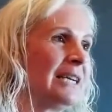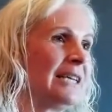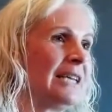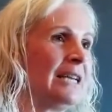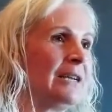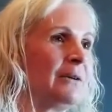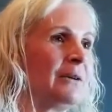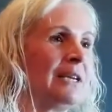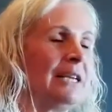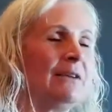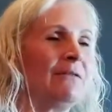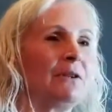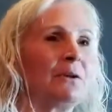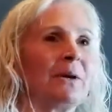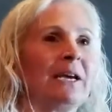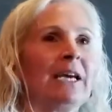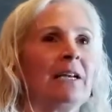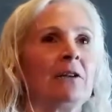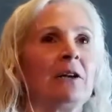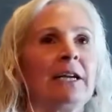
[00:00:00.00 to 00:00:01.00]
even though
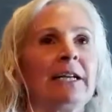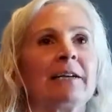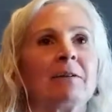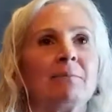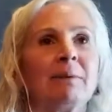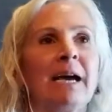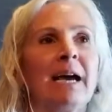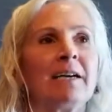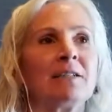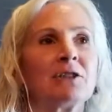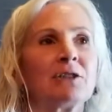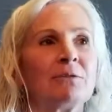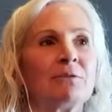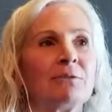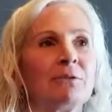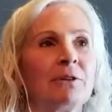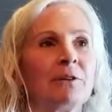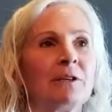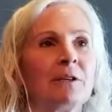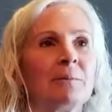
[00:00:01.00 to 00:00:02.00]
I had a lot of compassion
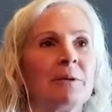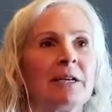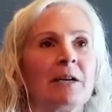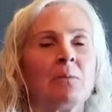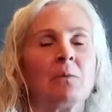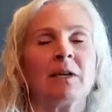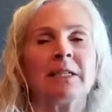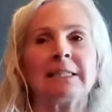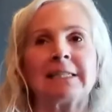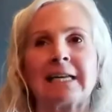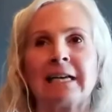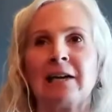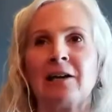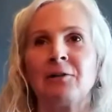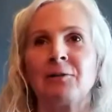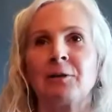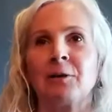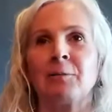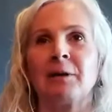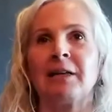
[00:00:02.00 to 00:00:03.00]
for them and I wanted to
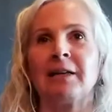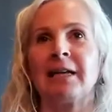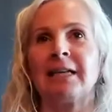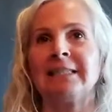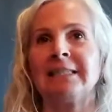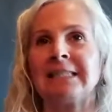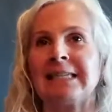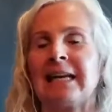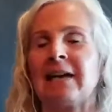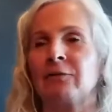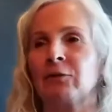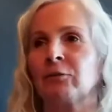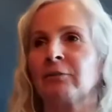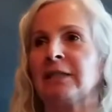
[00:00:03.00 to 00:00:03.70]
help them, I didn't have the